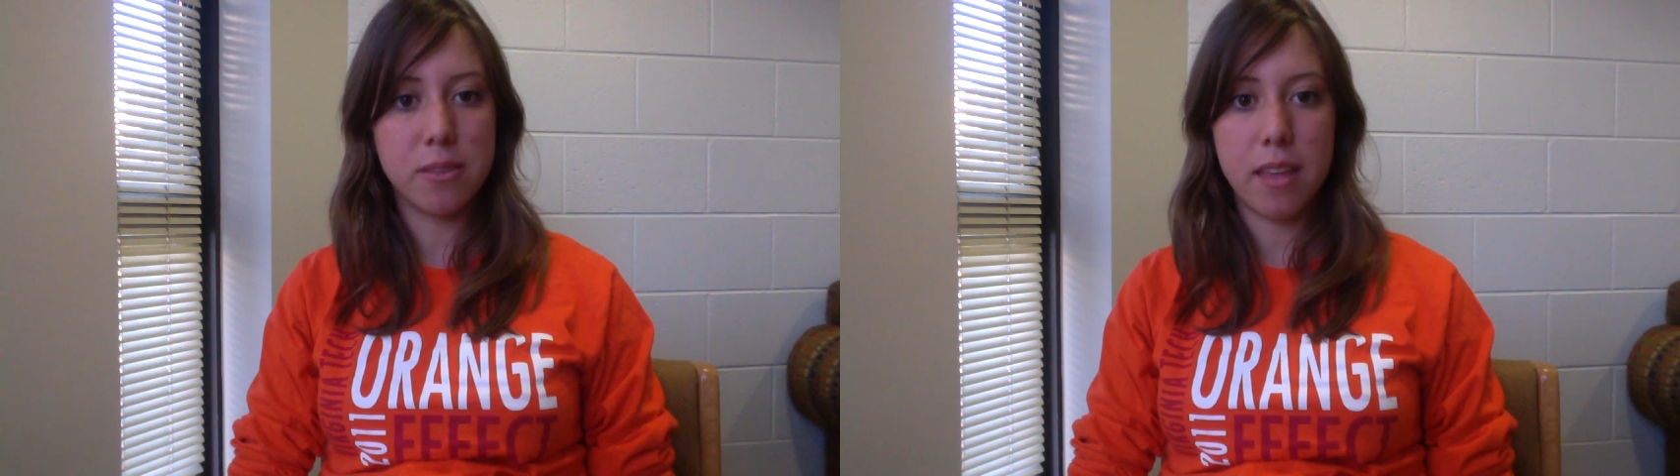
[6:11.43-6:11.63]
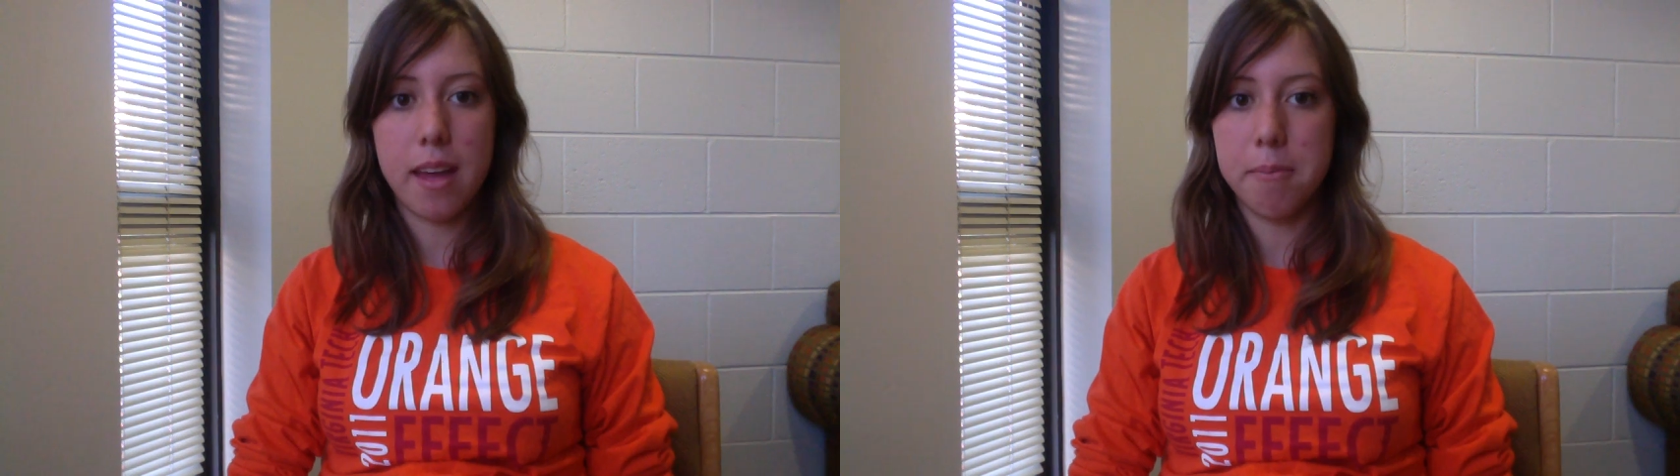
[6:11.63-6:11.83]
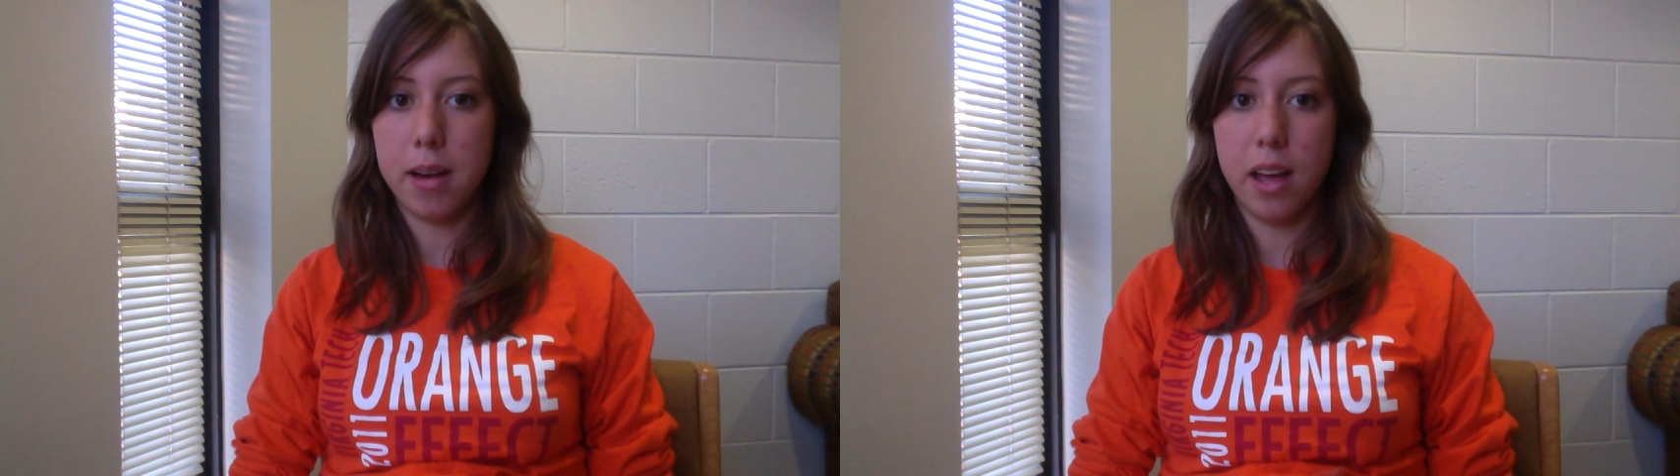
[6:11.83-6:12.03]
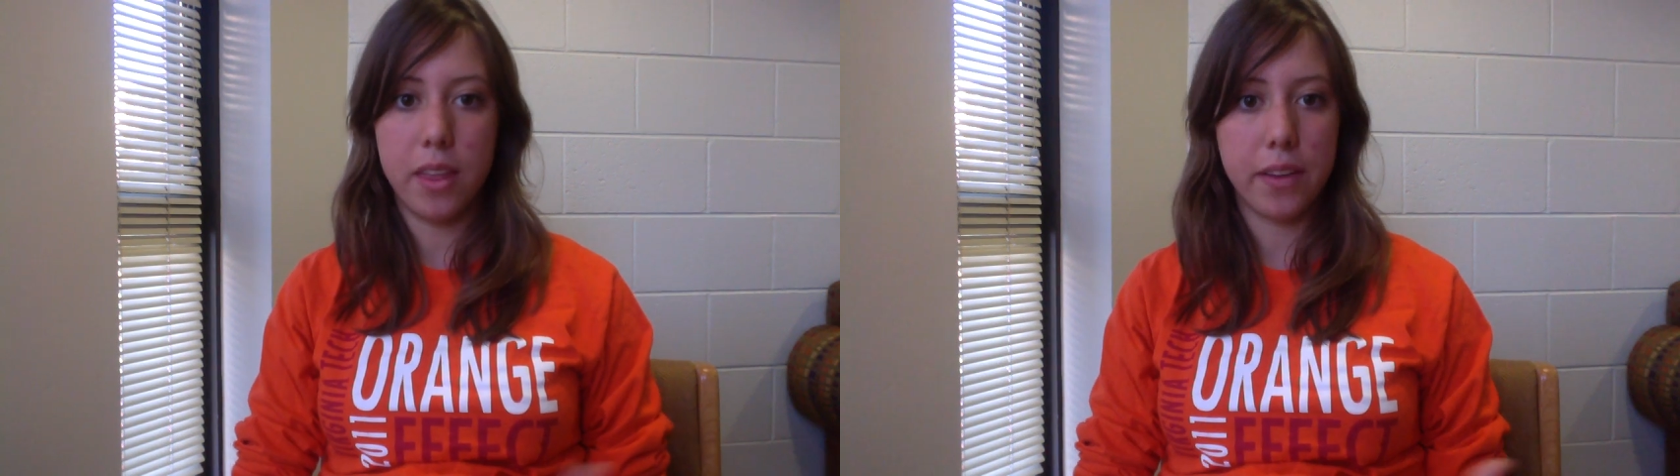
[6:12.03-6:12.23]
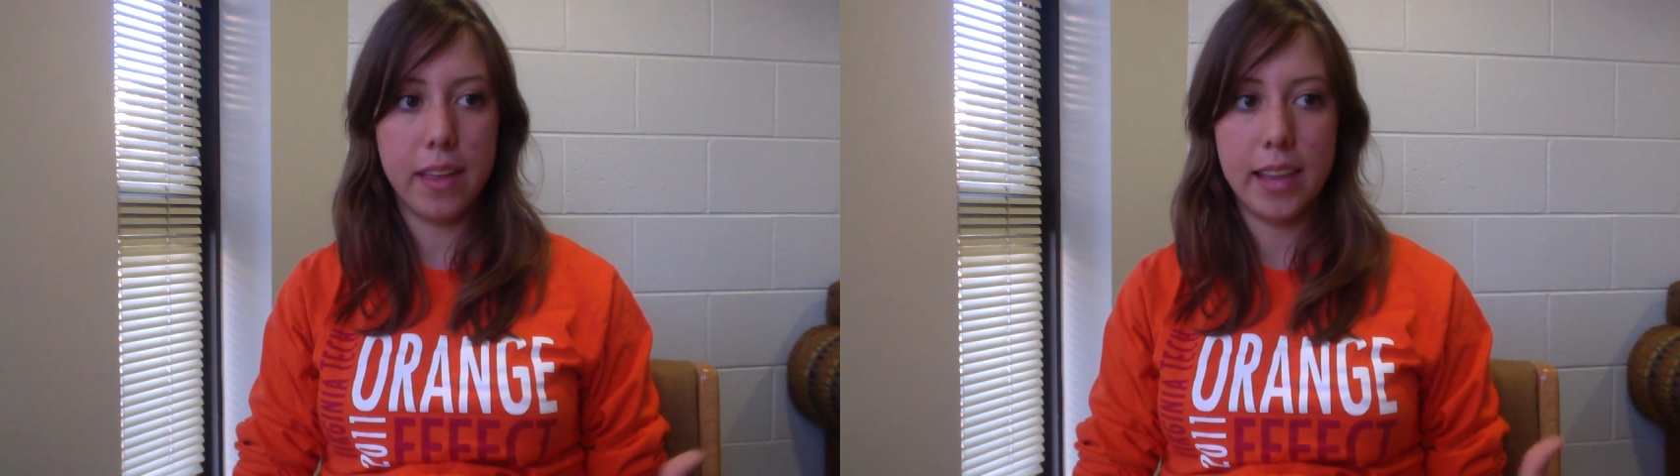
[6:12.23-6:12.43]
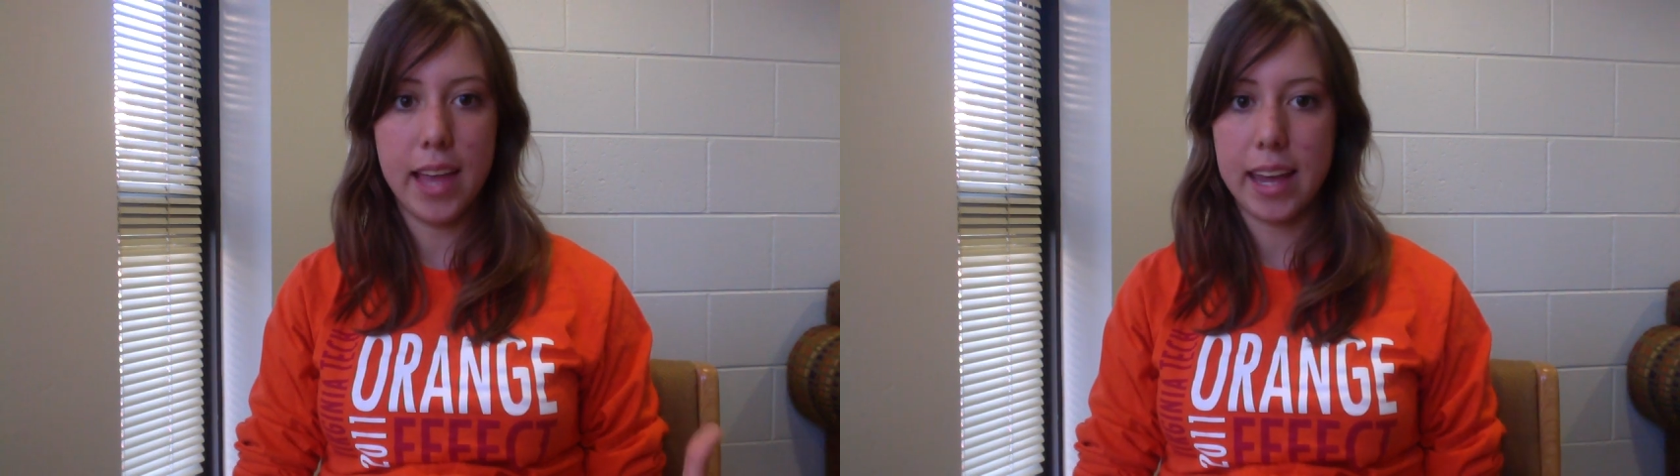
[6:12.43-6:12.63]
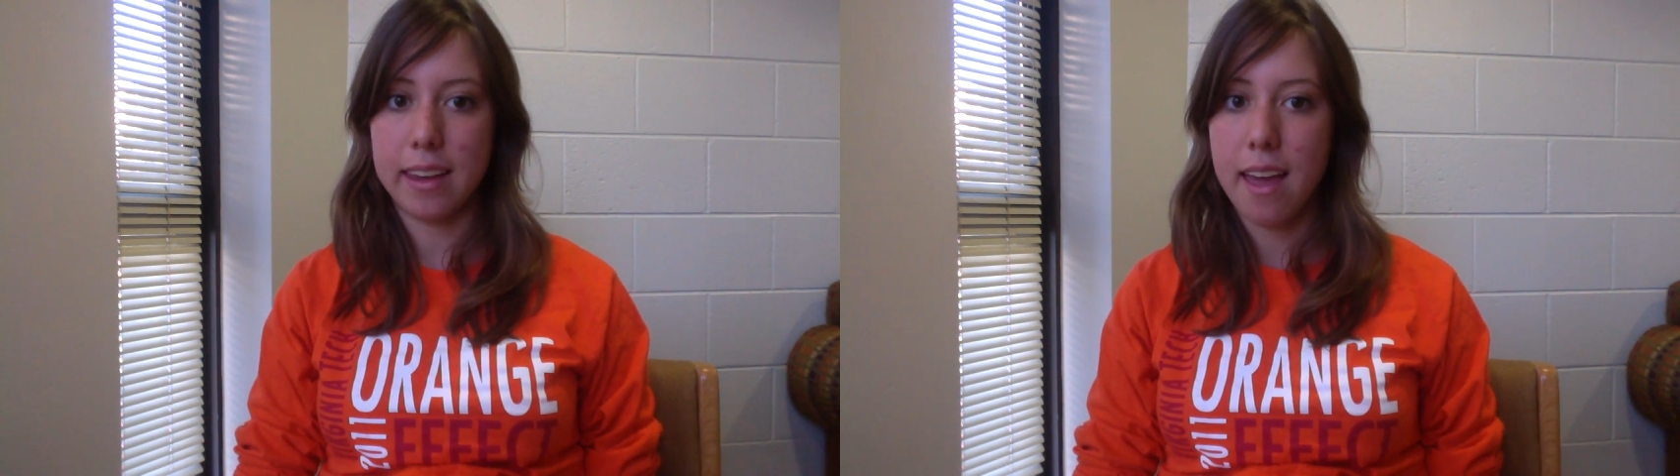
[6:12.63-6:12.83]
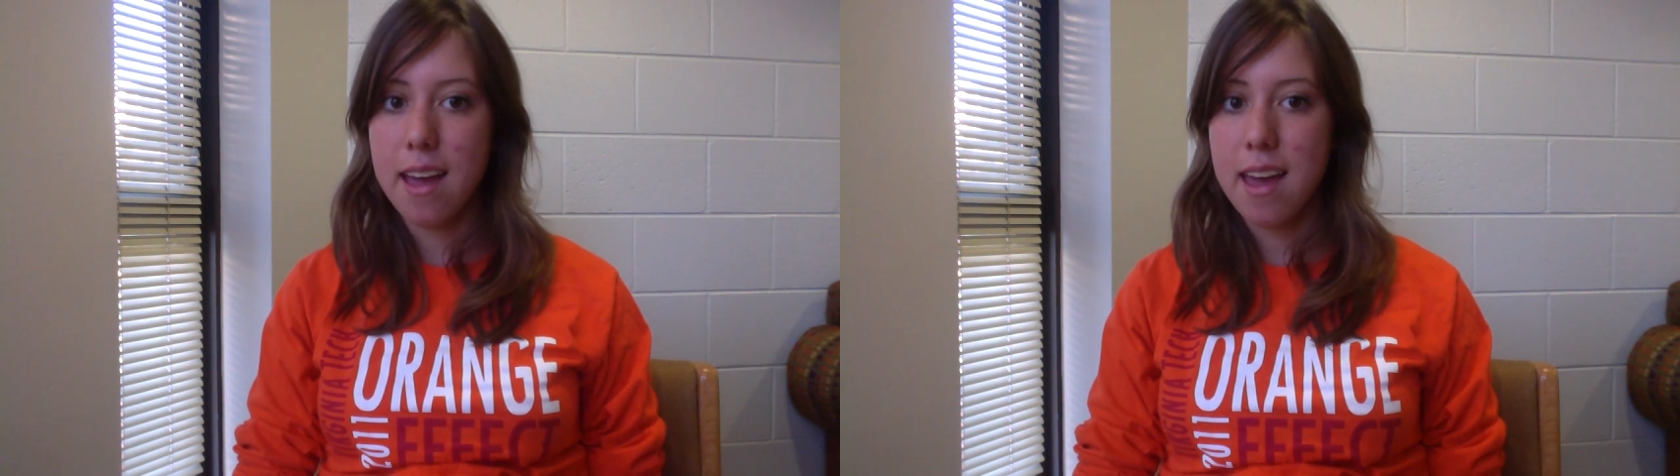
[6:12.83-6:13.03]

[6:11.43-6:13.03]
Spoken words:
of them other than like